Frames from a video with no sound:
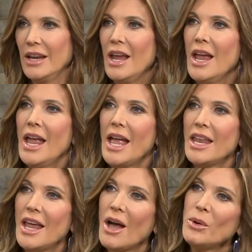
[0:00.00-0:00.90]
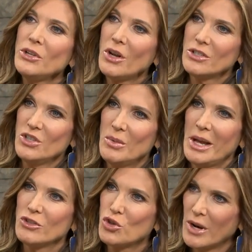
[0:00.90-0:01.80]
And and I want to talk to you
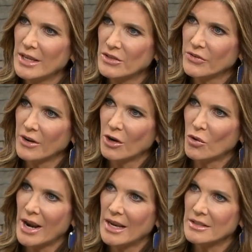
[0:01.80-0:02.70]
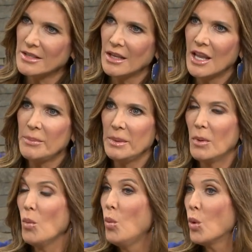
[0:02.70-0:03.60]
about transferring credits. A lot of
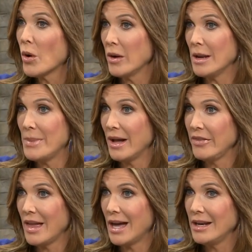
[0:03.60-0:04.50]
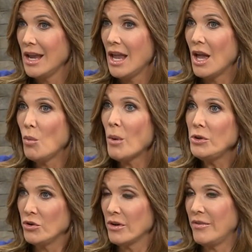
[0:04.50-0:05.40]
people worry about that. And what
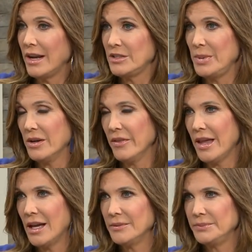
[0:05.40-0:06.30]
would your advice be on that?